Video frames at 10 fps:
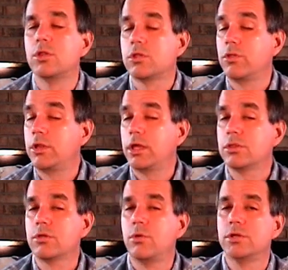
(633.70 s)
So the
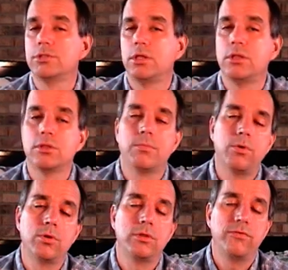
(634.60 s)
next question is,
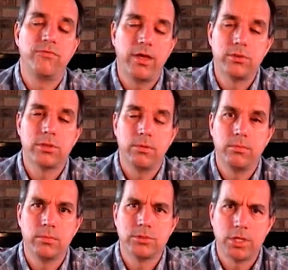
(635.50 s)
suppose you found
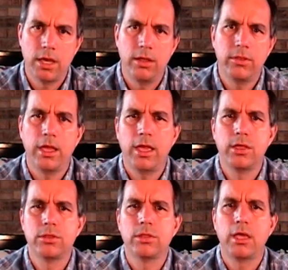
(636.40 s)
some child that
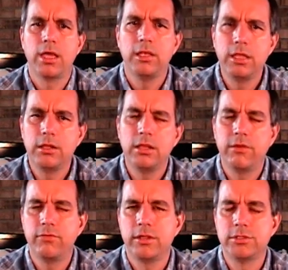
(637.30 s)
has a legal
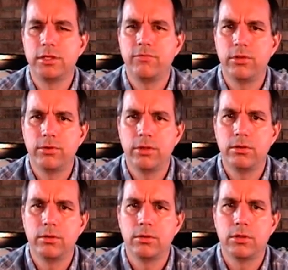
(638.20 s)
definition of a
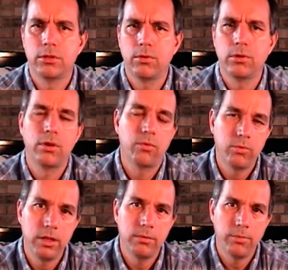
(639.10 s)
learning disorder,
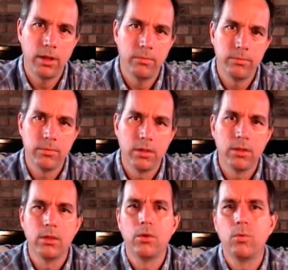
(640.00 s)
reading problem.
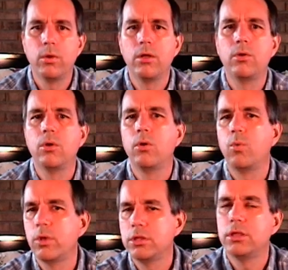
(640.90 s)
Well,
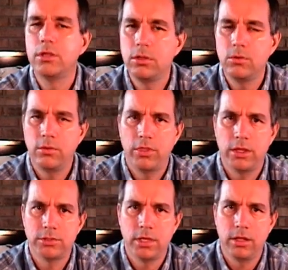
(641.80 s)
what do you do with
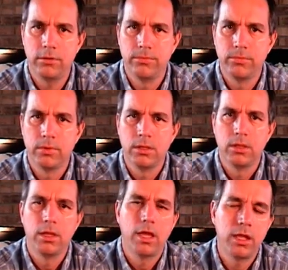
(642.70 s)
that child?
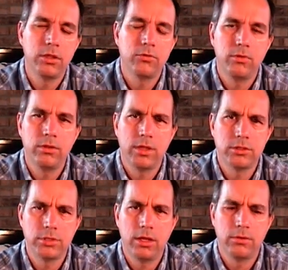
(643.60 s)
How do you treat that
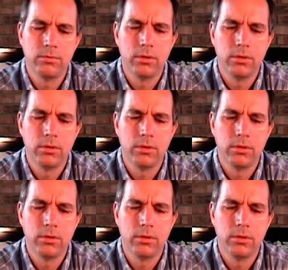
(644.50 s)
child?